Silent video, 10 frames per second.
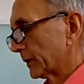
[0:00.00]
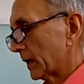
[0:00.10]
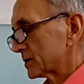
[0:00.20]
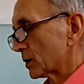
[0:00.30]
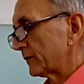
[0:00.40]

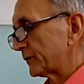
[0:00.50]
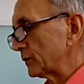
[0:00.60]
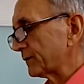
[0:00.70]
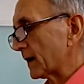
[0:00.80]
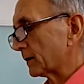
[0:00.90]
So if you
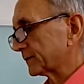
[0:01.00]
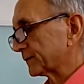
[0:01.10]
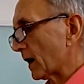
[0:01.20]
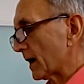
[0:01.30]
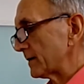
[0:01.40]
found
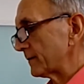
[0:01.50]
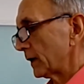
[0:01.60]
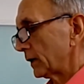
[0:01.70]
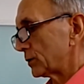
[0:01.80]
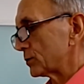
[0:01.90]
5, you